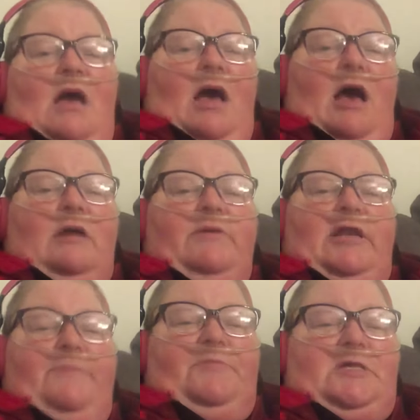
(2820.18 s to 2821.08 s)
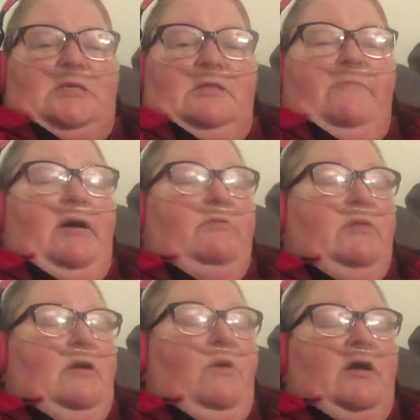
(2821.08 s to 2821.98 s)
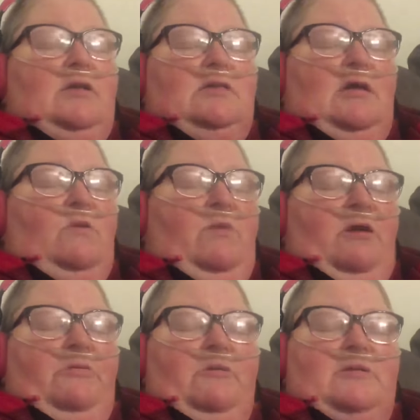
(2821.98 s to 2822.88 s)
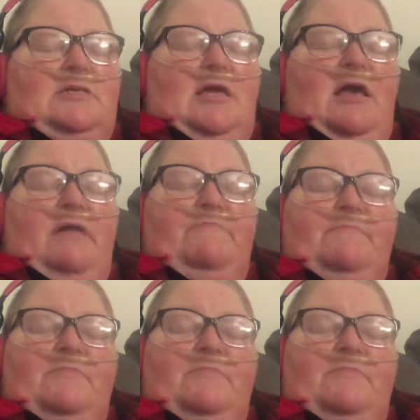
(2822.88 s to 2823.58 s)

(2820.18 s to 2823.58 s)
how do we nip this in the bud really quick? Because I don't want to go through this again.